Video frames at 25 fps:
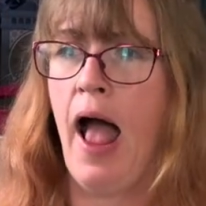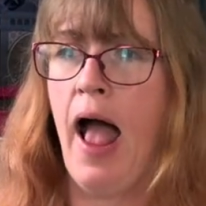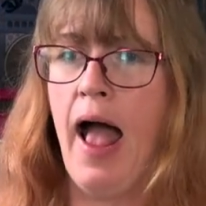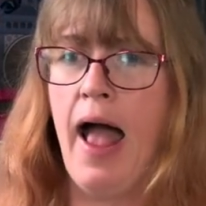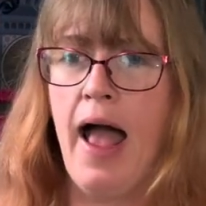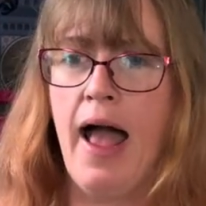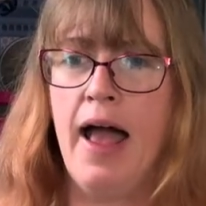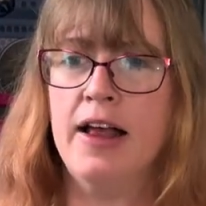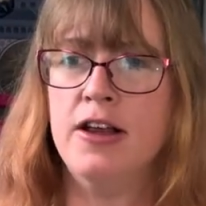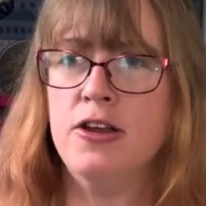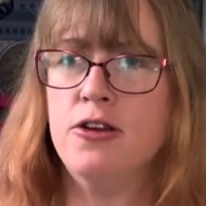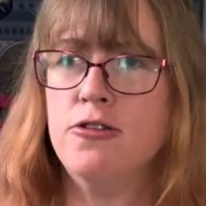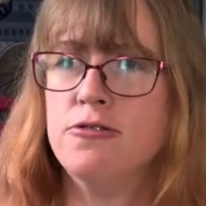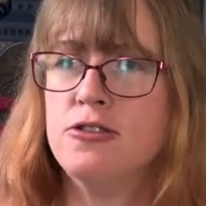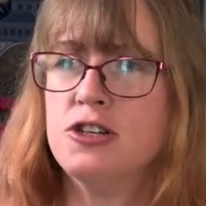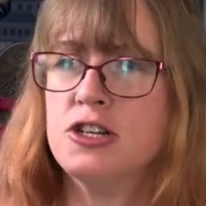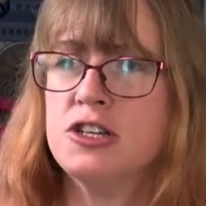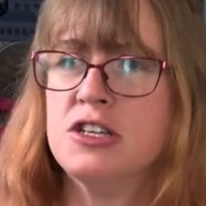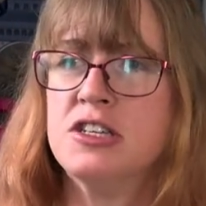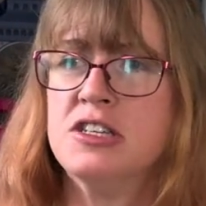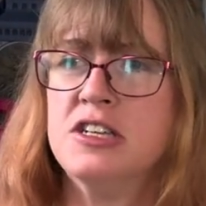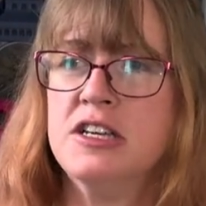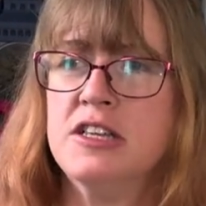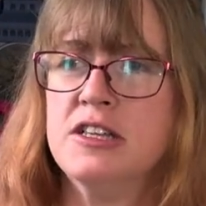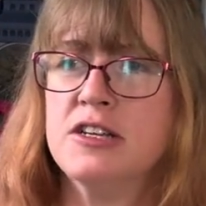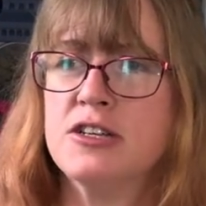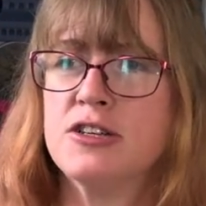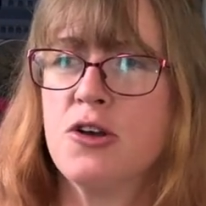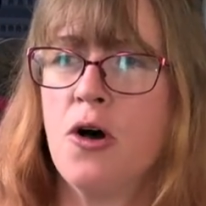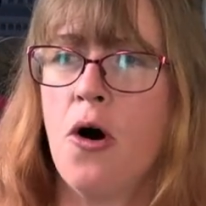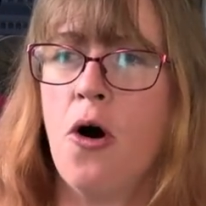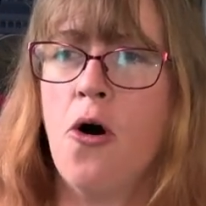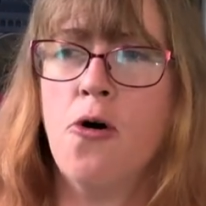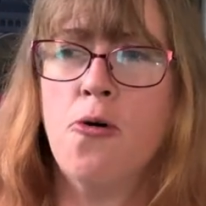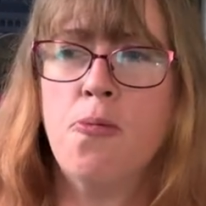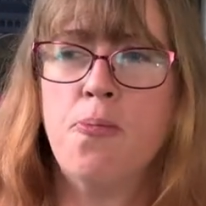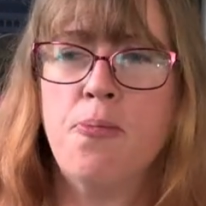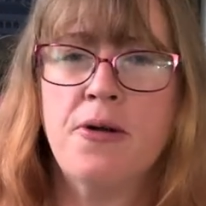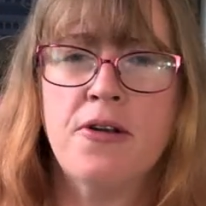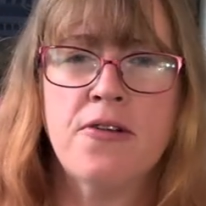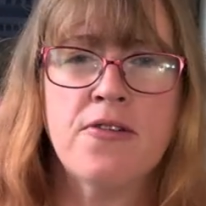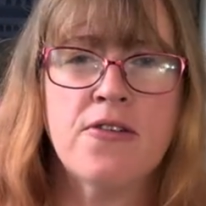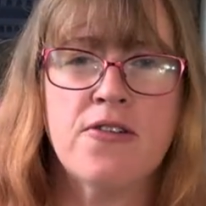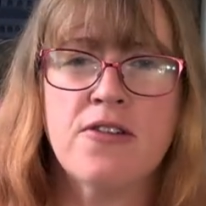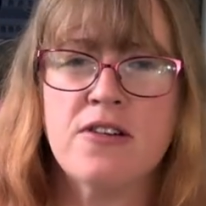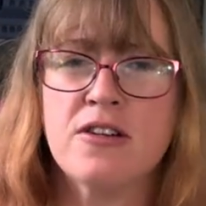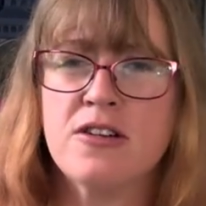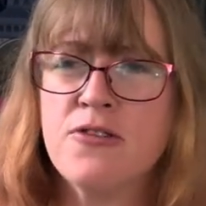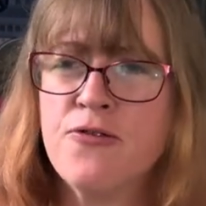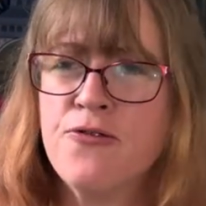and you just see this open
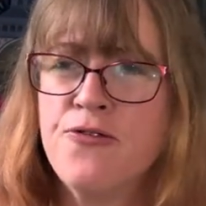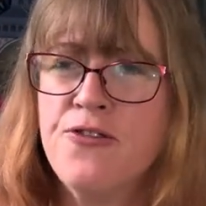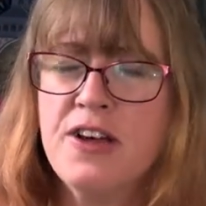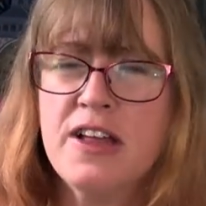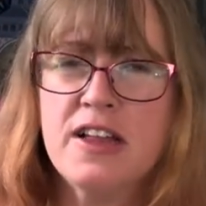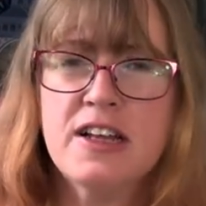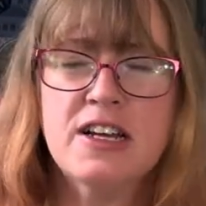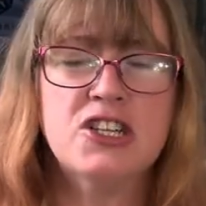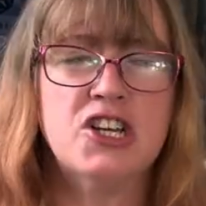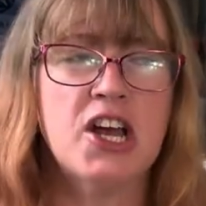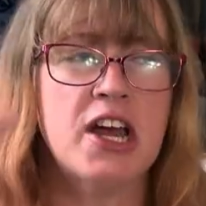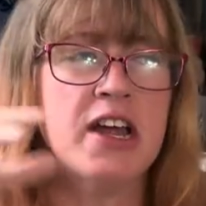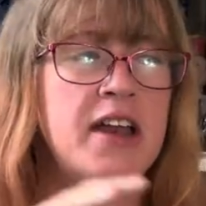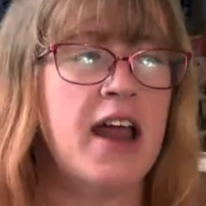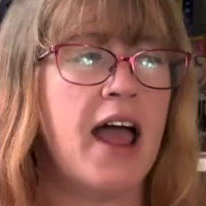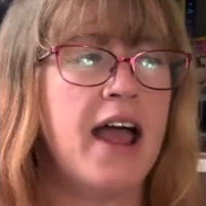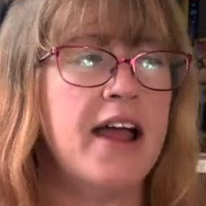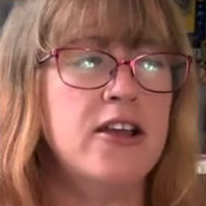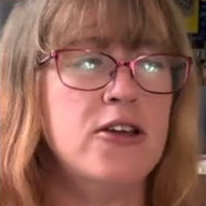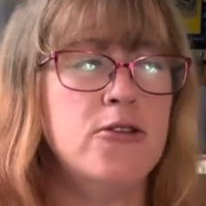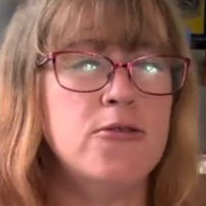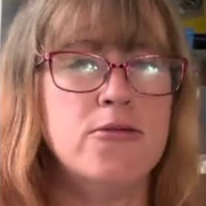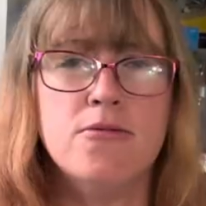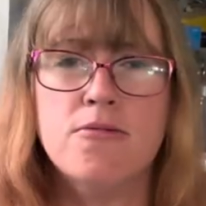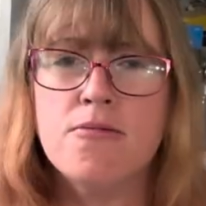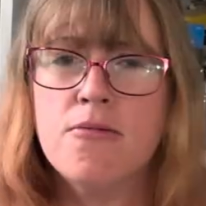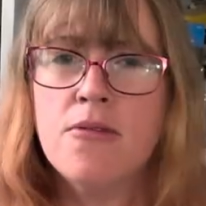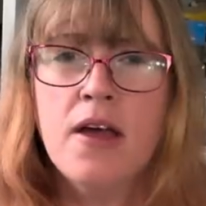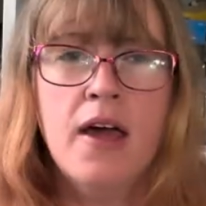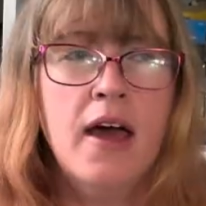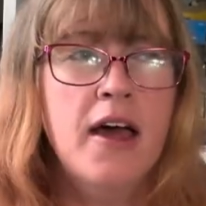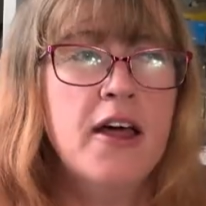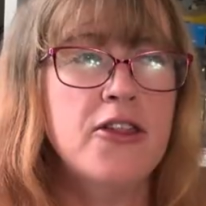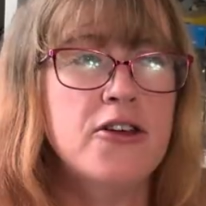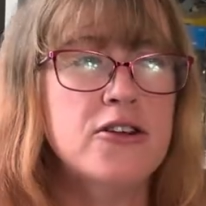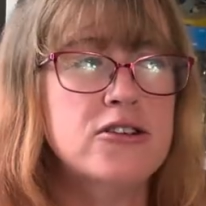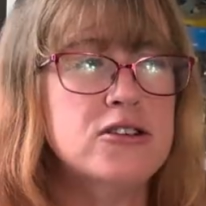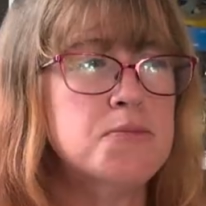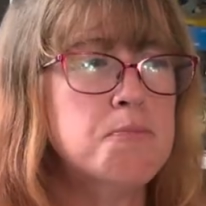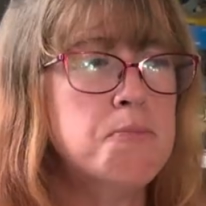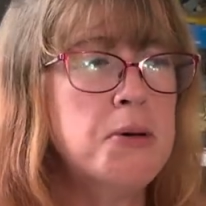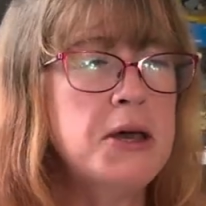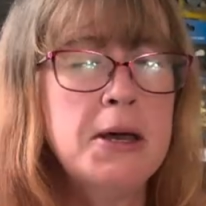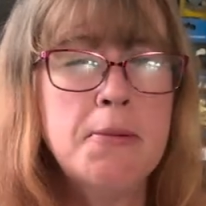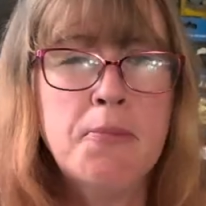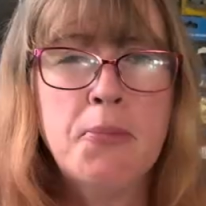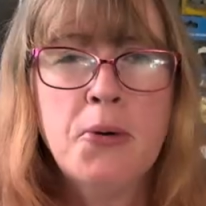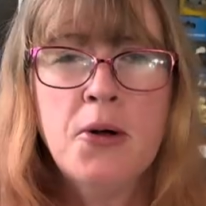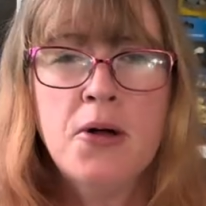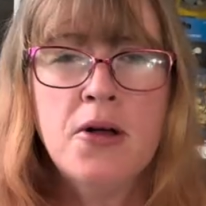village and there's
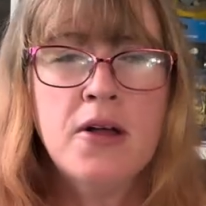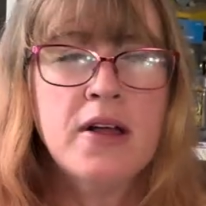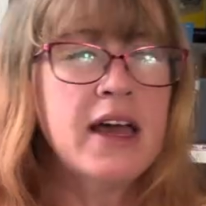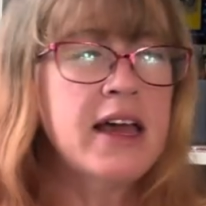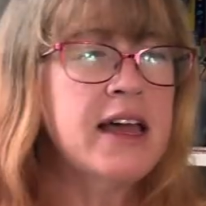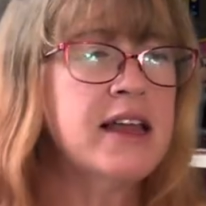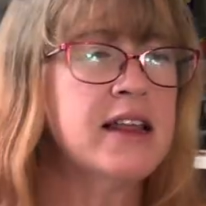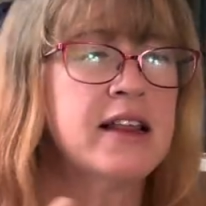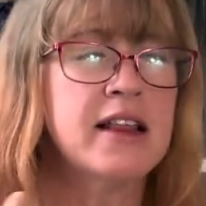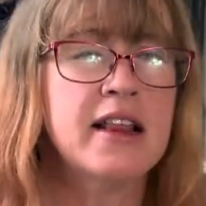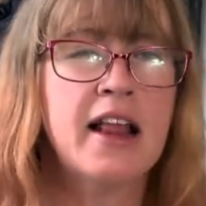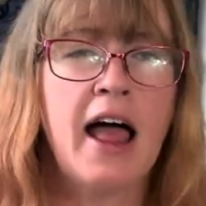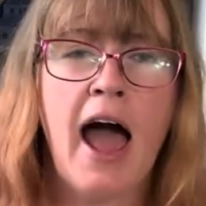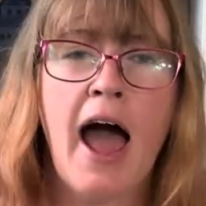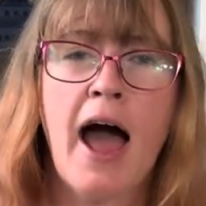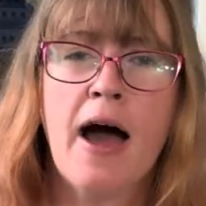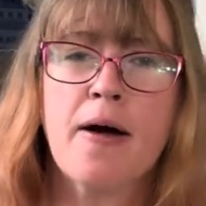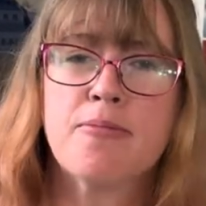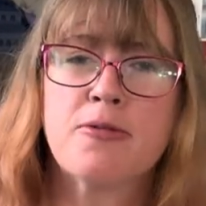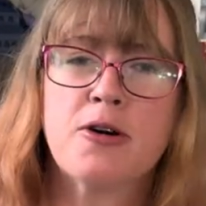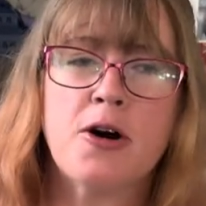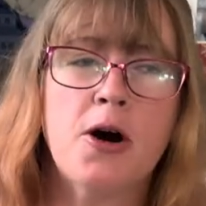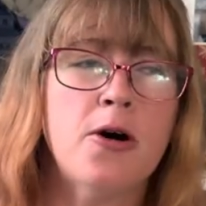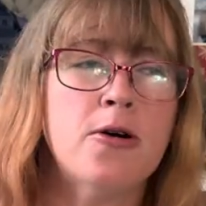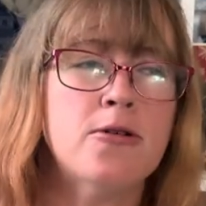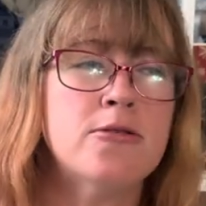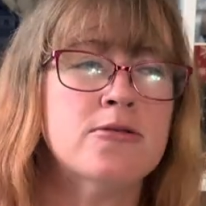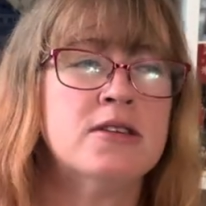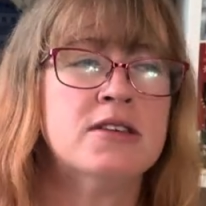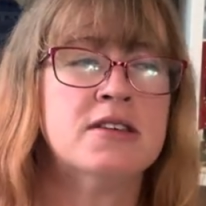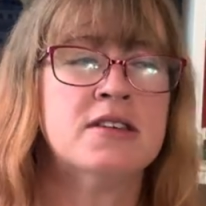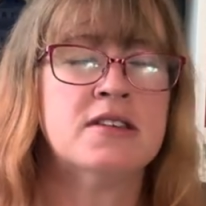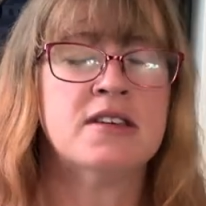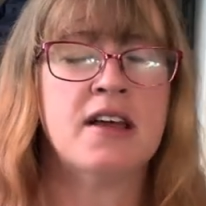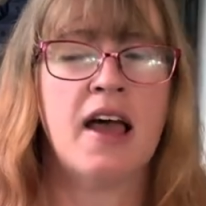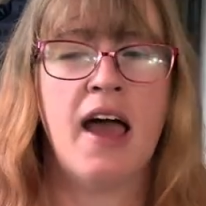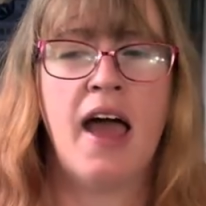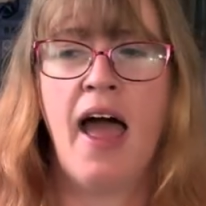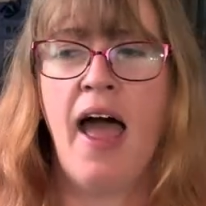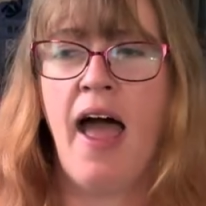people in lab coats.